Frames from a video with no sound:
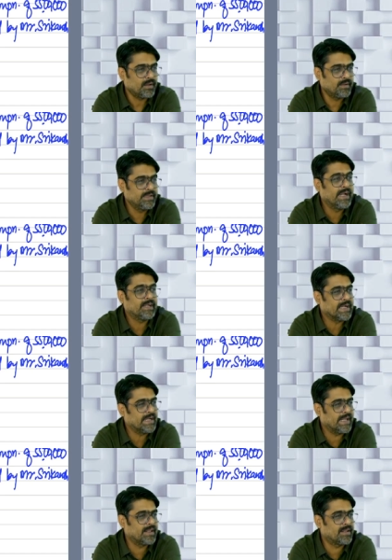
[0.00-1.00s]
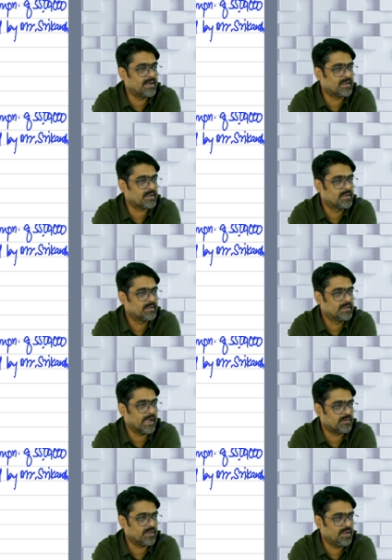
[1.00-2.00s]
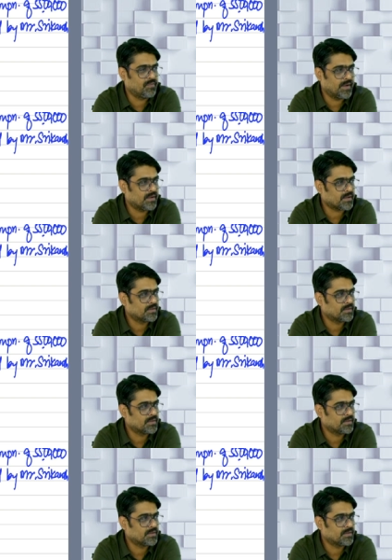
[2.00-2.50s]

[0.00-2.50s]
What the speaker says: dictating that tax effect.